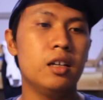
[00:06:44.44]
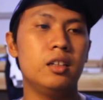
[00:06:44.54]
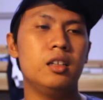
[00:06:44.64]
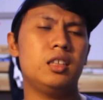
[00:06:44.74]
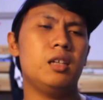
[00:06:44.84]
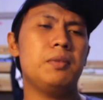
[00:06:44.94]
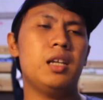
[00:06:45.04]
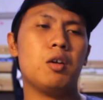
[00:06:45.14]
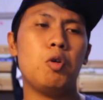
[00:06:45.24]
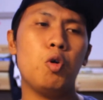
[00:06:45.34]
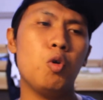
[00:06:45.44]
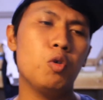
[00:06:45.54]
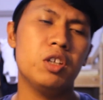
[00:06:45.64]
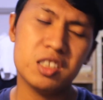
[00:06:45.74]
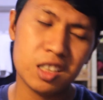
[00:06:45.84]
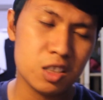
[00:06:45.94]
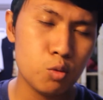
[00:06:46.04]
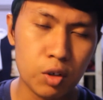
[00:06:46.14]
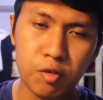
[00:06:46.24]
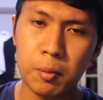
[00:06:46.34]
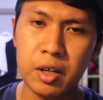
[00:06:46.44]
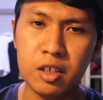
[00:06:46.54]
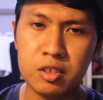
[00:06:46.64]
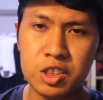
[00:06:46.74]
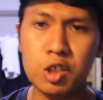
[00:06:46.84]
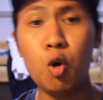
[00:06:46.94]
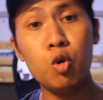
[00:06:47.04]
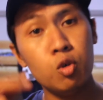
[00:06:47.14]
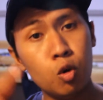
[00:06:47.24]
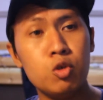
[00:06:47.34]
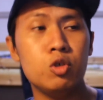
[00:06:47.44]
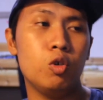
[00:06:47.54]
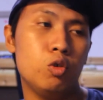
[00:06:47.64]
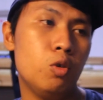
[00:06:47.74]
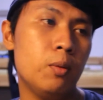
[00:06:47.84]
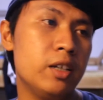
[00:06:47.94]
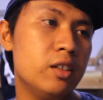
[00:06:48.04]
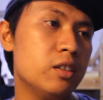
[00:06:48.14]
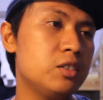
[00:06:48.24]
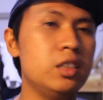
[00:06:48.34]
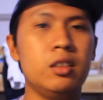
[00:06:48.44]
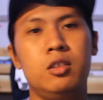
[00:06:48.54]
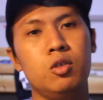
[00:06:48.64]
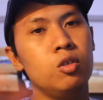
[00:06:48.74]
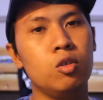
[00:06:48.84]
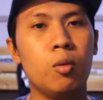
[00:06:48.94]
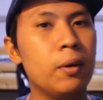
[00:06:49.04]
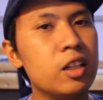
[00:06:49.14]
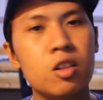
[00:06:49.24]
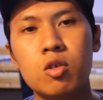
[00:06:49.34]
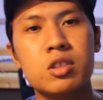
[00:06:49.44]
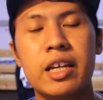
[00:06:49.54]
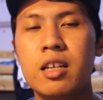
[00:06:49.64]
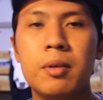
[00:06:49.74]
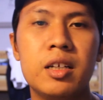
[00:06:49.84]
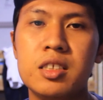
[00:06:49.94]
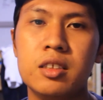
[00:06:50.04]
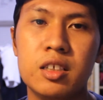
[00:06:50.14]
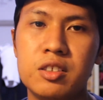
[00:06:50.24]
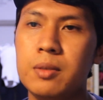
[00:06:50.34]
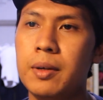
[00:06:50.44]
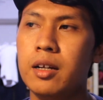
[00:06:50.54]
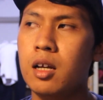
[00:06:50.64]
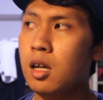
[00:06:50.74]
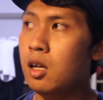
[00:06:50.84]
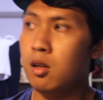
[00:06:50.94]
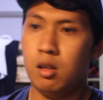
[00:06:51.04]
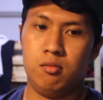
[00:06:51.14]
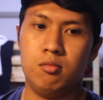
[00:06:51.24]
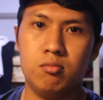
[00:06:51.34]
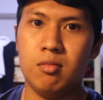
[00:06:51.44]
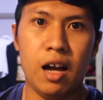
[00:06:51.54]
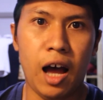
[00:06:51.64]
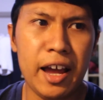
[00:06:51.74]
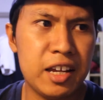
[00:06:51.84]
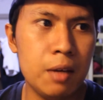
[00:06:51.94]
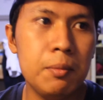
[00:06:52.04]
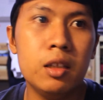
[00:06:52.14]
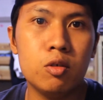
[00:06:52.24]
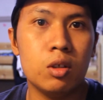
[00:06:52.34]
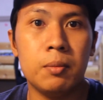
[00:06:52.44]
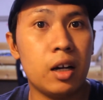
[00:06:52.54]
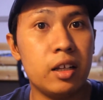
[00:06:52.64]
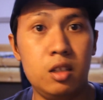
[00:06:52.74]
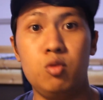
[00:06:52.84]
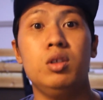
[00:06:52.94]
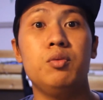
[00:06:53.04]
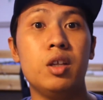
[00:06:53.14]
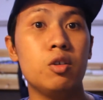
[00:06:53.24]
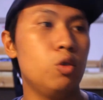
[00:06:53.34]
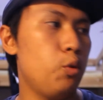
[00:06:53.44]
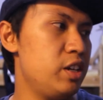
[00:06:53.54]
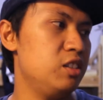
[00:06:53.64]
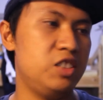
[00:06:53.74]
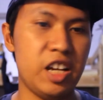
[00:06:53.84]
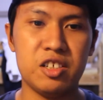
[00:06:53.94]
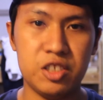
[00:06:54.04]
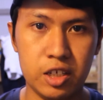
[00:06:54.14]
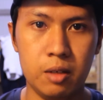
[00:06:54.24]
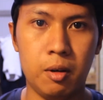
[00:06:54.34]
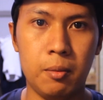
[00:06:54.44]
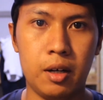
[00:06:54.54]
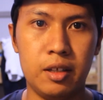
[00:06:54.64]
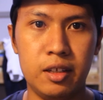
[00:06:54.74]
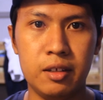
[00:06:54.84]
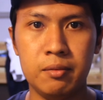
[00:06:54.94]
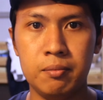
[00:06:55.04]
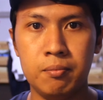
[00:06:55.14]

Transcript: they'll tell me like, oh, this doesn't work for my industry. Oh, no, you don't know my industry. Dude, nobody knows anybody's industry, man. I came into the marketing world without knowing jack shit about marketing.